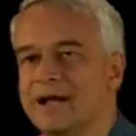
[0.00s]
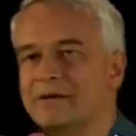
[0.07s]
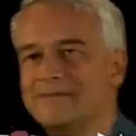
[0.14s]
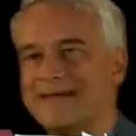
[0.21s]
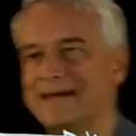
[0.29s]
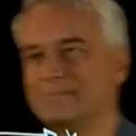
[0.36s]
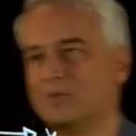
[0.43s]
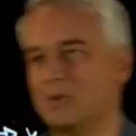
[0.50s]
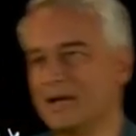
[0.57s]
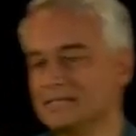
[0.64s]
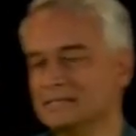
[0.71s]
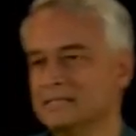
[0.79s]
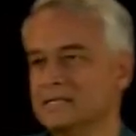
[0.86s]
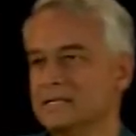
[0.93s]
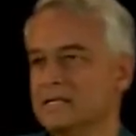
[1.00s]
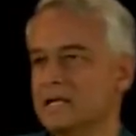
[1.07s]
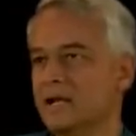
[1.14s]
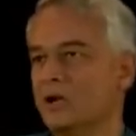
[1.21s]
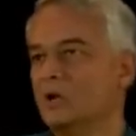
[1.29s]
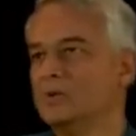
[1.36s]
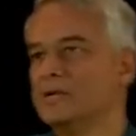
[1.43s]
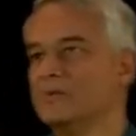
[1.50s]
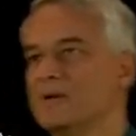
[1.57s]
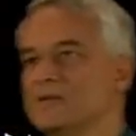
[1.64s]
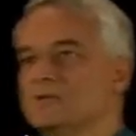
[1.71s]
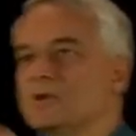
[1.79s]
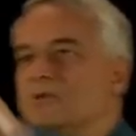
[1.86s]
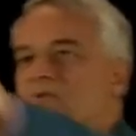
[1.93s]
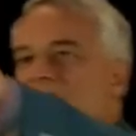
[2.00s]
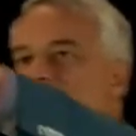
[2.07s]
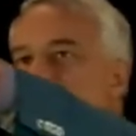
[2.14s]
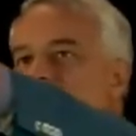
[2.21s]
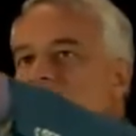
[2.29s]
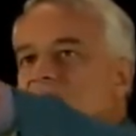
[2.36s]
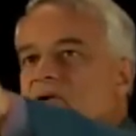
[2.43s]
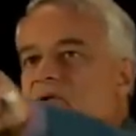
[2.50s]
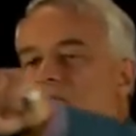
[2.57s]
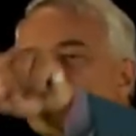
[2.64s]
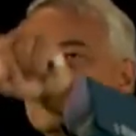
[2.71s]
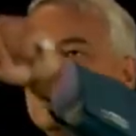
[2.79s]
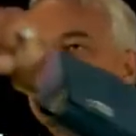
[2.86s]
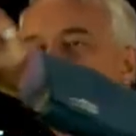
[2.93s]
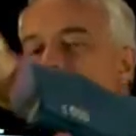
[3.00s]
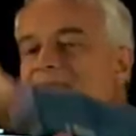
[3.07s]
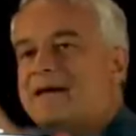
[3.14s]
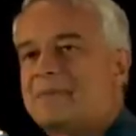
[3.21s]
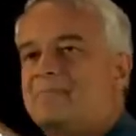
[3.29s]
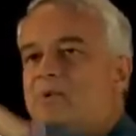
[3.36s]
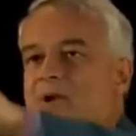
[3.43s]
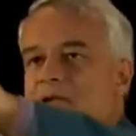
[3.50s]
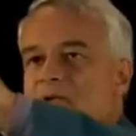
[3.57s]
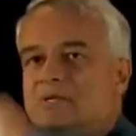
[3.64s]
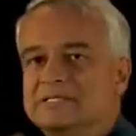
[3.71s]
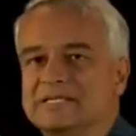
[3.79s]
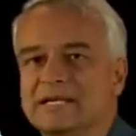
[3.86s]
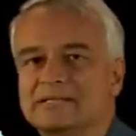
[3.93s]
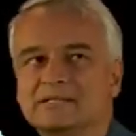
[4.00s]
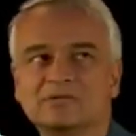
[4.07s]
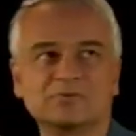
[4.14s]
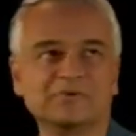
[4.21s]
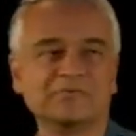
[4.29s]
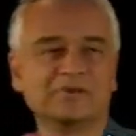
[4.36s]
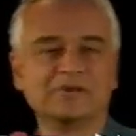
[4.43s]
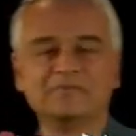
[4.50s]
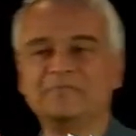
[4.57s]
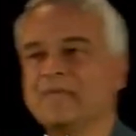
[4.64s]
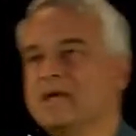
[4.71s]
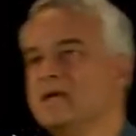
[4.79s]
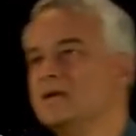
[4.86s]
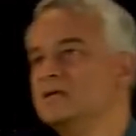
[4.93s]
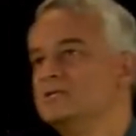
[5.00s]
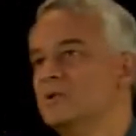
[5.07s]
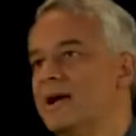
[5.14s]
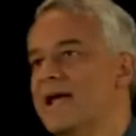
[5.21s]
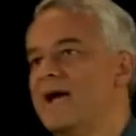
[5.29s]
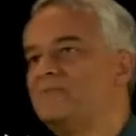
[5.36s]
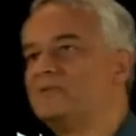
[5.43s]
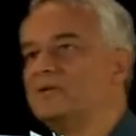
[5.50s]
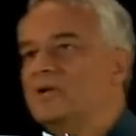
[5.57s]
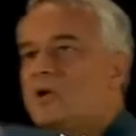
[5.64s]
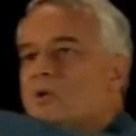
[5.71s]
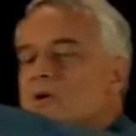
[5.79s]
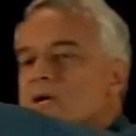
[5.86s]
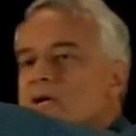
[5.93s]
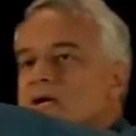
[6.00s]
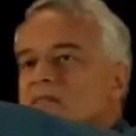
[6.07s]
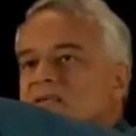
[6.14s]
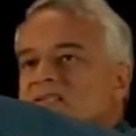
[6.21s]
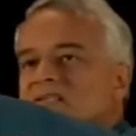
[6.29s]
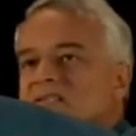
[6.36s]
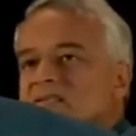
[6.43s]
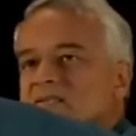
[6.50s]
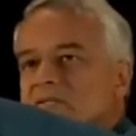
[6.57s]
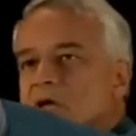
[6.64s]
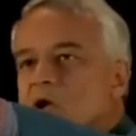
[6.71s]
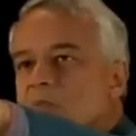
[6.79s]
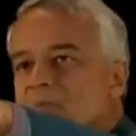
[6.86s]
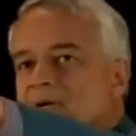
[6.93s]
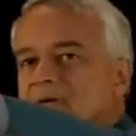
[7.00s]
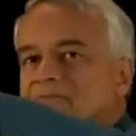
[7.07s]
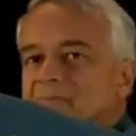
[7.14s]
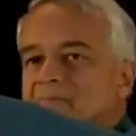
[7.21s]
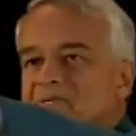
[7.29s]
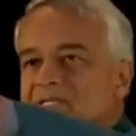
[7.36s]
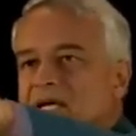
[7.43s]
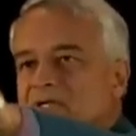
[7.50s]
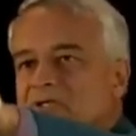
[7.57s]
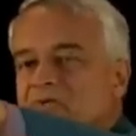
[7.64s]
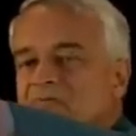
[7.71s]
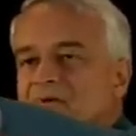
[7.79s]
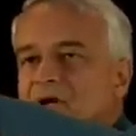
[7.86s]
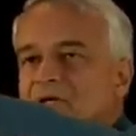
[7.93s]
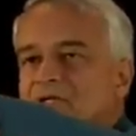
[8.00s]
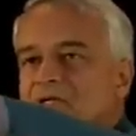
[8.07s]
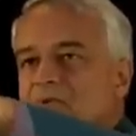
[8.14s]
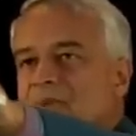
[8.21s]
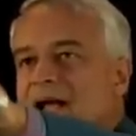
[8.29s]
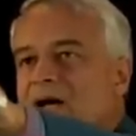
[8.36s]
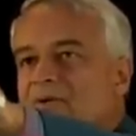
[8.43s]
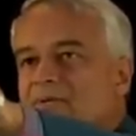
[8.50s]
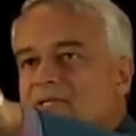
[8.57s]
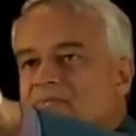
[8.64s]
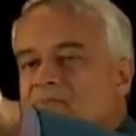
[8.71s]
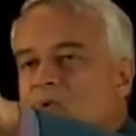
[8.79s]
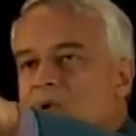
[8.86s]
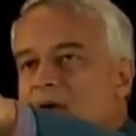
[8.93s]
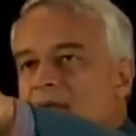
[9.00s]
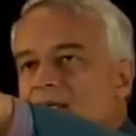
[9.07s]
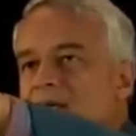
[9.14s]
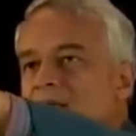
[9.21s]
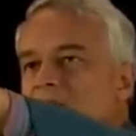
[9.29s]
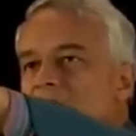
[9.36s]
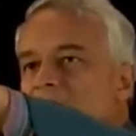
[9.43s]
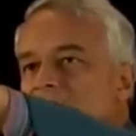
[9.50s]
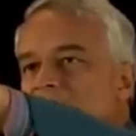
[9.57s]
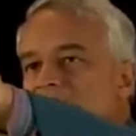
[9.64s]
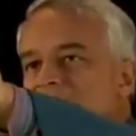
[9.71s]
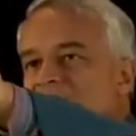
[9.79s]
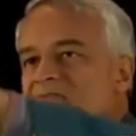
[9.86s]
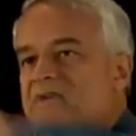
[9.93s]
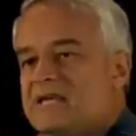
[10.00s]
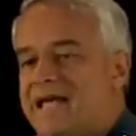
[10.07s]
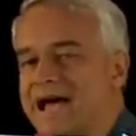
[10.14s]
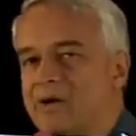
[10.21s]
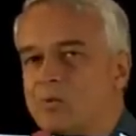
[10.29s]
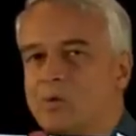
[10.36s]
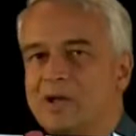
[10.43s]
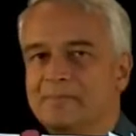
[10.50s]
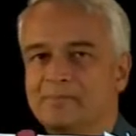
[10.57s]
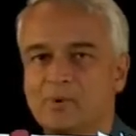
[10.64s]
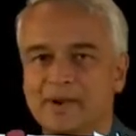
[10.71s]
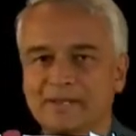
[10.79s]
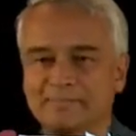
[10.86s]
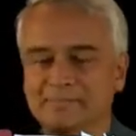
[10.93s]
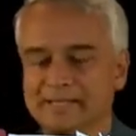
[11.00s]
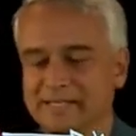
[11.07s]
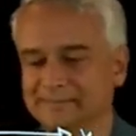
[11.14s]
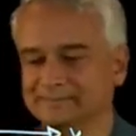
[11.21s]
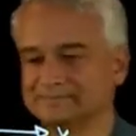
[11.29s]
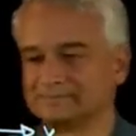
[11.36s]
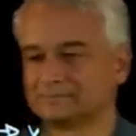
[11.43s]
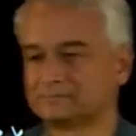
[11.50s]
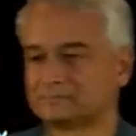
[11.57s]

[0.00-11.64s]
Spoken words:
around that point. And only when you know the function in a region around that point, you can take the derivative. So I have to know the slope of the potential function around this point, not just v at one point p.